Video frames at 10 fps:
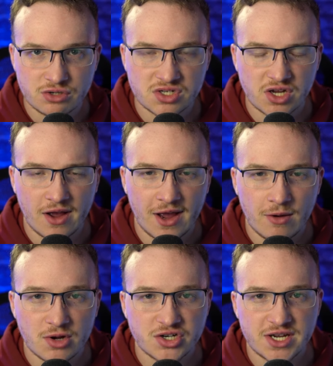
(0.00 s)
You saw
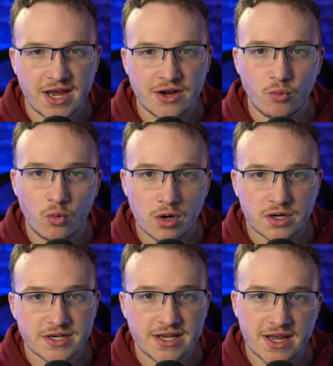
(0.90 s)
how much he had to
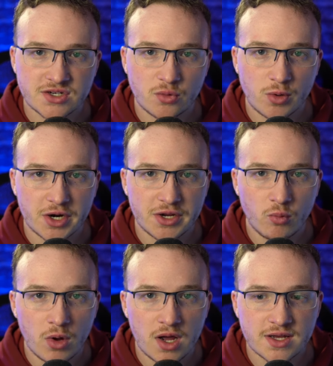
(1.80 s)
work to get to where he
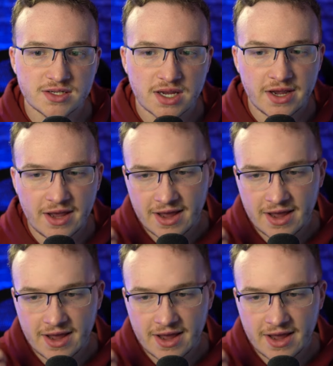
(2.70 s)
was.